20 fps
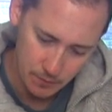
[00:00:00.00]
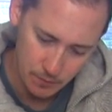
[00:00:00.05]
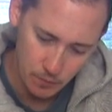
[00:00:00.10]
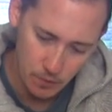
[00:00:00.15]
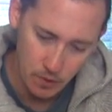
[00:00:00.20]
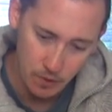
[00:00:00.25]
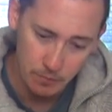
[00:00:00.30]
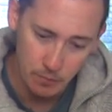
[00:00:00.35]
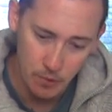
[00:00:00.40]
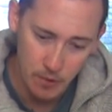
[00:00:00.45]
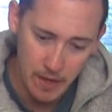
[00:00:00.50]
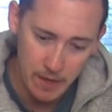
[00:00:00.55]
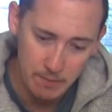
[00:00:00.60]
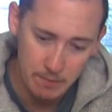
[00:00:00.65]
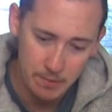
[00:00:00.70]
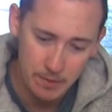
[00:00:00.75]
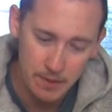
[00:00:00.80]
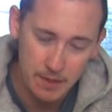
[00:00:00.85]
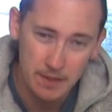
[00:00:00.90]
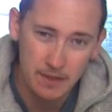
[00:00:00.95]
Rob
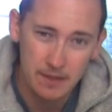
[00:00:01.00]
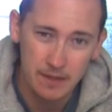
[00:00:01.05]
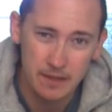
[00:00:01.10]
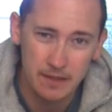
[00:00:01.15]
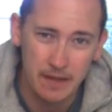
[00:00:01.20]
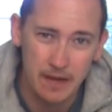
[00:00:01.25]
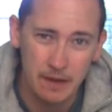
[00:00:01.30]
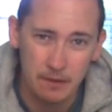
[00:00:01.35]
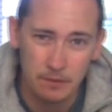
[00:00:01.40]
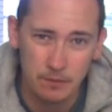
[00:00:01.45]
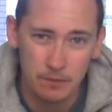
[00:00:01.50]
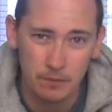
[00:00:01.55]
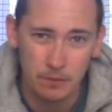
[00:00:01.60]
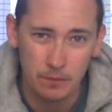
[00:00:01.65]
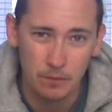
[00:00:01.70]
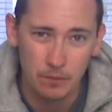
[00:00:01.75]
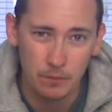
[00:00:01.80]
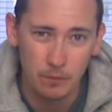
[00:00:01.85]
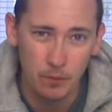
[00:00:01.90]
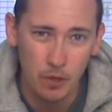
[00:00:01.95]
Webb. Now,
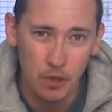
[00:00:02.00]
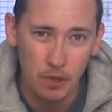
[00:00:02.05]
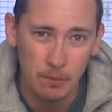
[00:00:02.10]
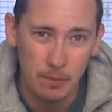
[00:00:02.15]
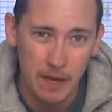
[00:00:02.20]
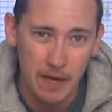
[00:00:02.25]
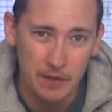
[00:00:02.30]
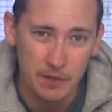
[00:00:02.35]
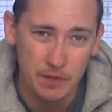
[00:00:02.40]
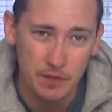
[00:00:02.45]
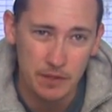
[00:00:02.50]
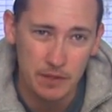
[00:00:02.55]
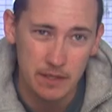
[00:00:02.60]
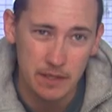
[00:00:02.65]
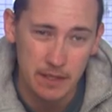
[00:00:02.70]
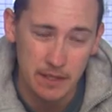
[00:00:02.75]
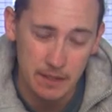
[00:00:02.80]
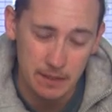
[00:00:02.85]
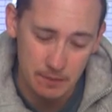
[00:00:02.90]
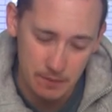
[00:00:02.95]
Rob
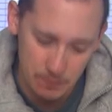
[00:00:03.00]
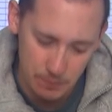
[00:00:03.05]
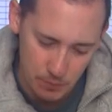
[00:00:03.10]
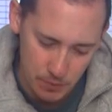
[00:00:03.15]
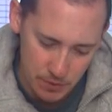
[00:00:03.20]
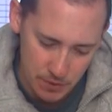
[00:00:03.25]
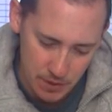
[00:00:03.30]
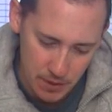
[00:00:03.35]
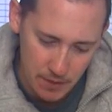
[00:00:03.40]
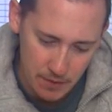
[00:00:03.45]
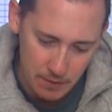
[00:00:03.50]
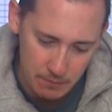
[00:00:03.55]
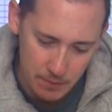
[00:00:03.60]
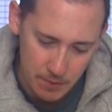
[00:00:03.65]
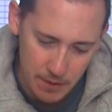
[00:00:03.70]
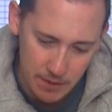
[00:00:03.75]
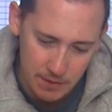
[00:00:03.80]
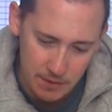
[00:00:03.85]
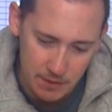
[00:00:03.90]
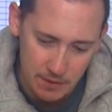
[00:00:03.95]
actually was the only
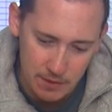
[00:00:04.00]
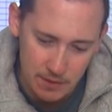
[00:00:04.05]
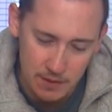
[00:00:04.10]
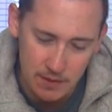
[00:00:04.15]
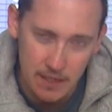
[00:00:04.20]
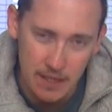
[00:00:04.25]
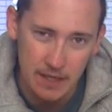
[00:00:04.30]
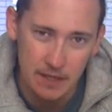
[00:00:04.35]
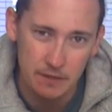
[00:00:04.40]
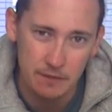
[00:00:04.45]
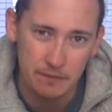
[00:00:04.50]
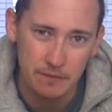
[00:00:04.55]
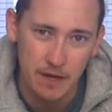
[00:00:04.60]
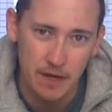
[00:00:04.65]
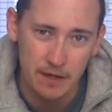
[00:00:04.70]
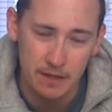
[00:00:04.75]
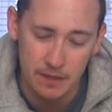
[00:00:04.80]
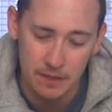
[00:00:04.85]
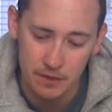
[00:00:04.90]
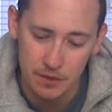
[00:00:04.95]
person to take
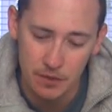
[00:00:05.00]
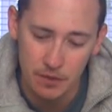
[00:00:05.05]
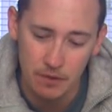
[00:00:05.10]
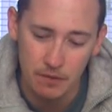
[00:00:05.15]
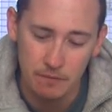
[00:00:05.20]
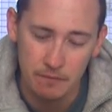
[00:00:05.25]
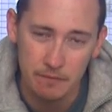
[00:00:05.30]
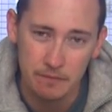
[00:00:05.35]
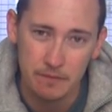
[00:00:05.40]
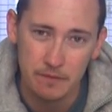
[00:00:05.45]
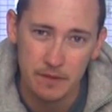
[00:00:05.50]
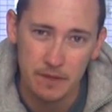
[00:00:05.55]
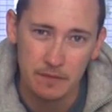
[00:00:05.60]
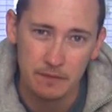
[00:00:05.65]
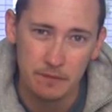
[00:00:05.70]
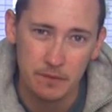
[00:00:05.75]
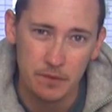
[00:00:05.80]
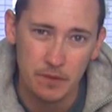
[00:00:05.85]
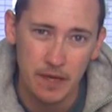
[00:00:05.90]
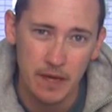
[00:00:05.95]
advantage of,
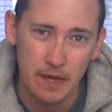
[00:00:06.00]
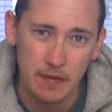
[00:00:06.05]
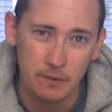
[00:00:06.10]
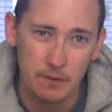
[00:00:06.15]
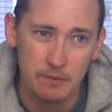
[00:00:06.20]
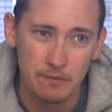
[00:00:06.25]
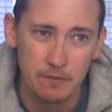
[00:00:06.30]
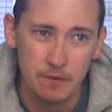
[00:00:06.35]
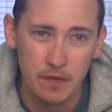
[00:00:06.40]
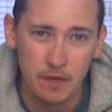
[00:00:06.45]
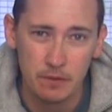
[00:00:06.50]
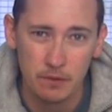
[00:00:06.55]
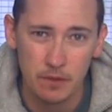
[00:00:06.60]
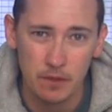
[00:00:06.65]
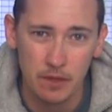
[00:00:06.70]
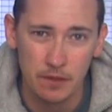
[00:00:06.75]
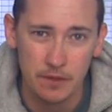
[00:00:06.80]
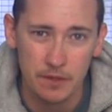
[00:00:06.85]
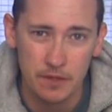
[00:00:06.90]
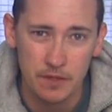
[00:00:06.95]
if you get a
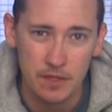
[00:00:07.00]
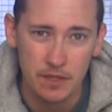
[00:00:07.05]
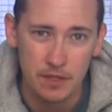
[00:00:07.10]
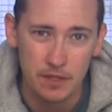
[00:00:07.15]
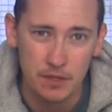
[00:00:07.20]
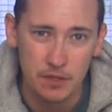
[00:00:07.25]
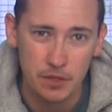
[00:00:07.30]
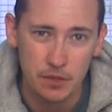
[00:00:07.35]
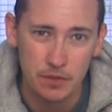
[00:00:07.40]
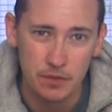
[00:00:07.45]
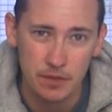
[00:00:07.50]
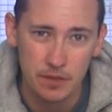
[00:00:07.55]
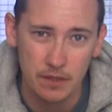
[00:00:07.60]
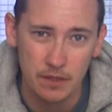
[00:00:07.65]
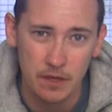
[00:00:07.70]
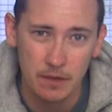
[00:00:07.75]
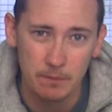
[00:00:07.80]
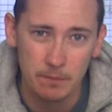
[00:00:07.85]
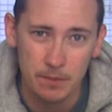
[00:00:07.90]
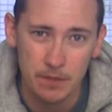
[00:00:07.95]
referral on the site during the
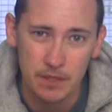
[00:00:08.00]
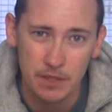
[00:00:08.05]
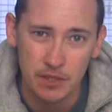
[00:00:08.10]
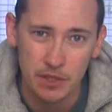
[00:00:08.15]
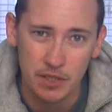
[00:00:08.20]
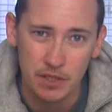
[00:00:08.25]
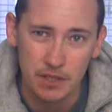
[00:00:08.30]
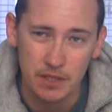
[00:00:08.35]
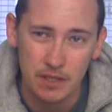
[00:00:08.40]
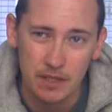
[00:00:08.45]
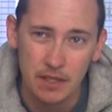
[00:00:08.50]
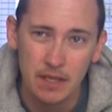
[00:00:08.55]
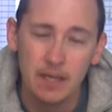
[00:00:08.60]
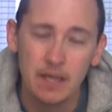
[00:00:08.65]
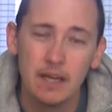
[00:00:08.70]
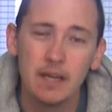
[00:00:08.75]
competition,